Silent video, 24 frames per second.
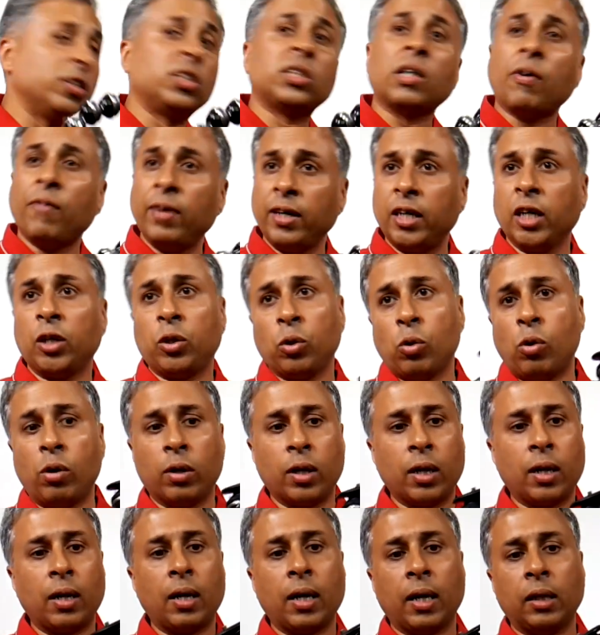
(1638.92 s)
a
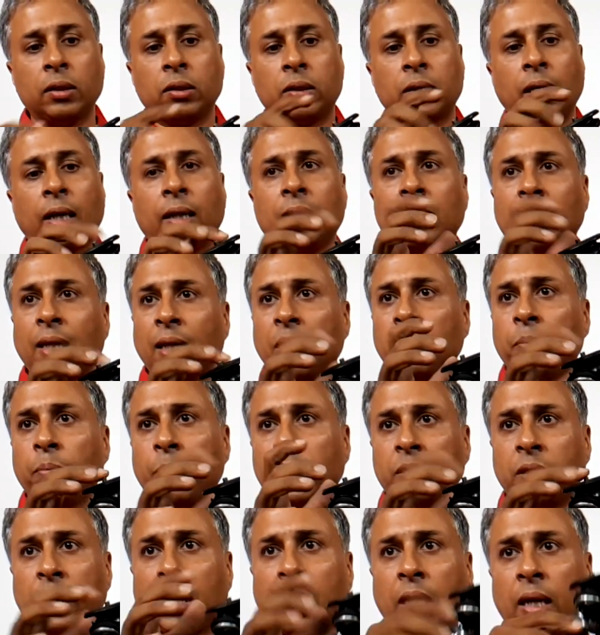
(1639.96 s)
70-200 lens, and then
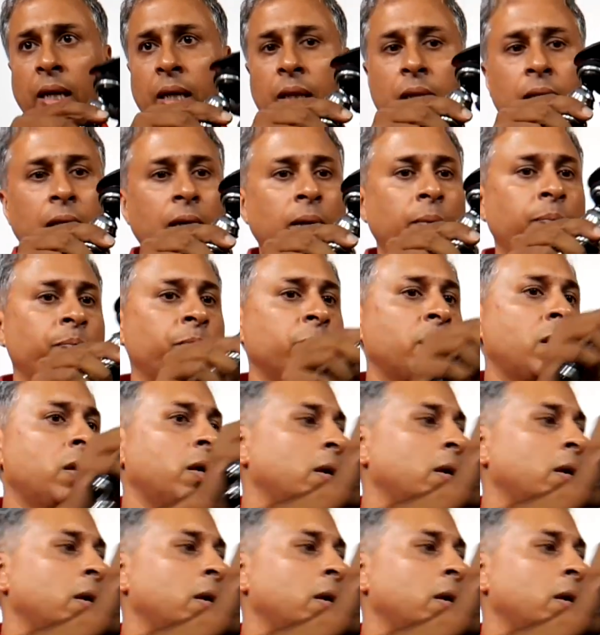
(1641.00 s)
basically the